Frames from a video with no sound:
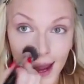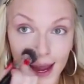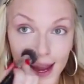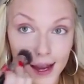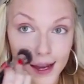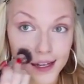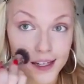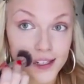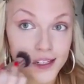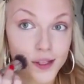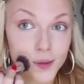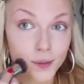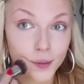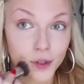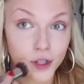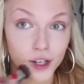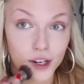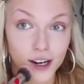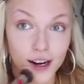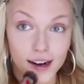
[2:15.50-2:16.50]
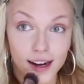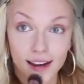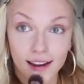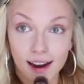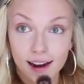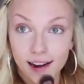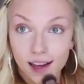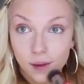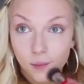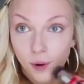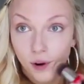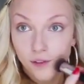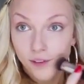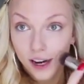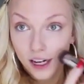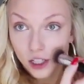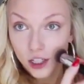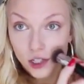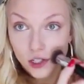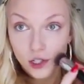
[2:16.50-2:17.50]
and blur any kind of
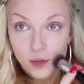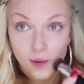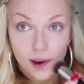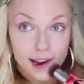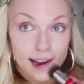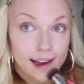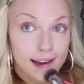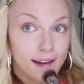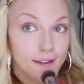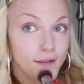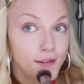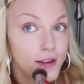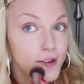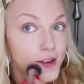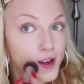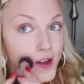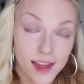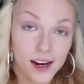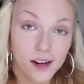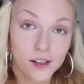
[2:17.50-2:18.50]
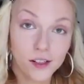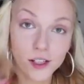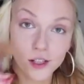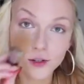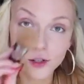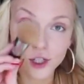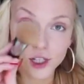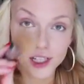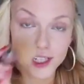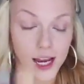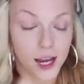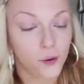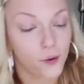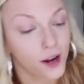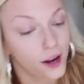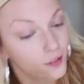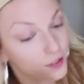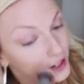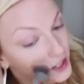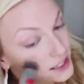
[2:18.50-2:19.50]
imperfections you might have. Then I'll usually take
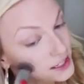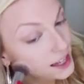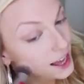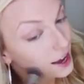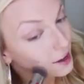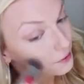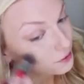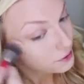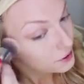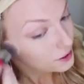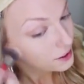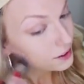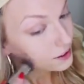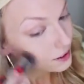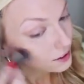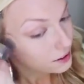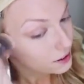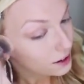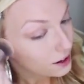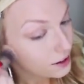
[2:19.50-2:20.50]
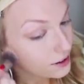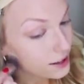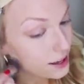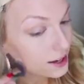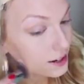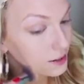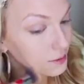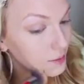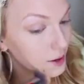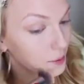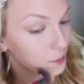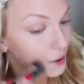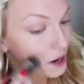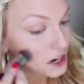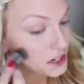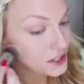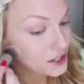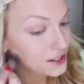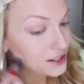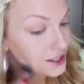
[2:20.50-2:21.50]
whatever is left on the end of my
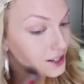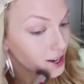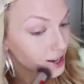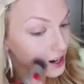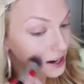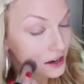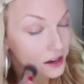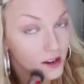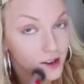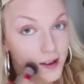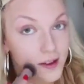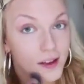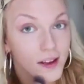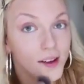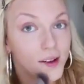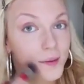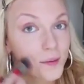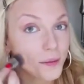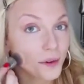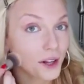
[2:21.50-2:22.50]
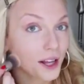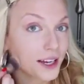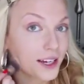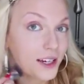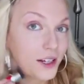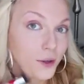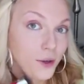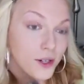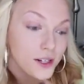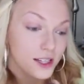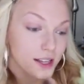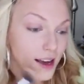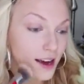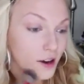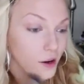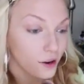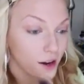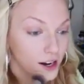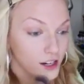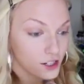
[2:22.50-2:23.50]
brush and just kind of blend it towards the
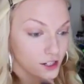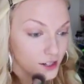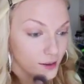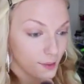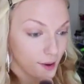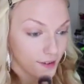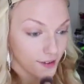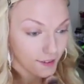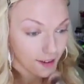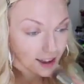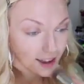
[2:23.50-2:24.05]
outer edges of my